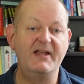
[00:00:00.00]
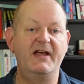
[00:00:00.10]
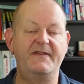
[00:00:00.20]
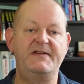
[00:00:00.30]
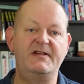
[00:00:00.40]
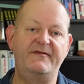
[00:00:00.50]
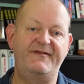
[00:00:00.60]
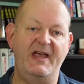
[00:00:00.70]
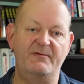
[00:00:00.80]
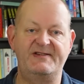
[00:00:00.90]
and the new
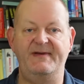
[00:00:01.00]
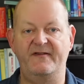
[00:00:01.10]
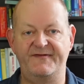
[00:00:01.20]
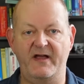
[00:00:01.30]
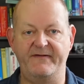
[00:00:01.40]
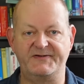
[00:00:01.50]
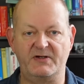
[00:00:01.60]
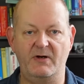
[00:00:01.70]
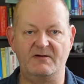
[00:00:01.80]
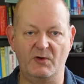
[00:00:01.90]
fare was about 500
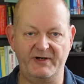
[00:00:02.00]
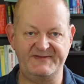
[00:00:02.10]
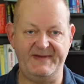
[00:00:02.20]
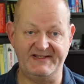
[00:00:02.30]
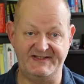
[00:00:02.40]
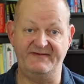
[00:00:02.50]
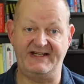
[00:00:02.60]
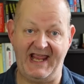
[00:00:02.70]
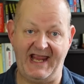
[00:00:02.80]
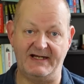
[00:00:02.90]
quid more expensive
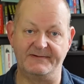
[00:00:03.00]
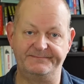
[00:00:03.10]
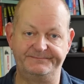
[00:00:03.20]
again.